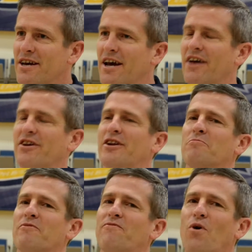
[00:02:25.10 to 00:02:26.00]
And then
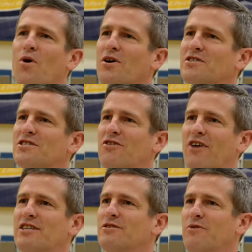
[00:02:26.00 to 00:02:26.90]
number four is to
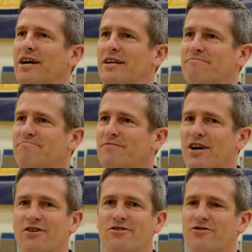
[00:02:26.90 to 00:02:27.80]
graduate
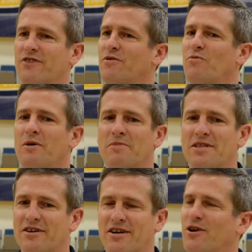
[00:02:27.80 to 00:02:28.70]
character-driven women
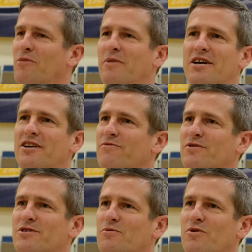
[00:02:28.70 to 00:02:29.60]
that are going to go make a
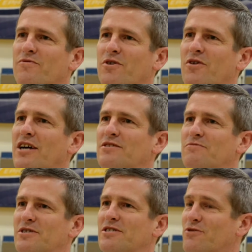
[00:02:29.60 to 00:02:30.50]
difference in the world for
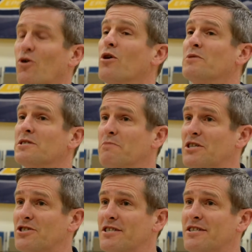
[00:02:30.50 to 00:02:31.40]
Christ, which is Corban's
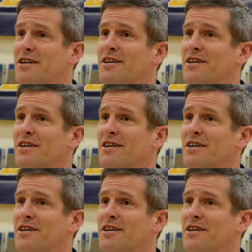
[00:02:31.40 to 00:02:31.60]
mission,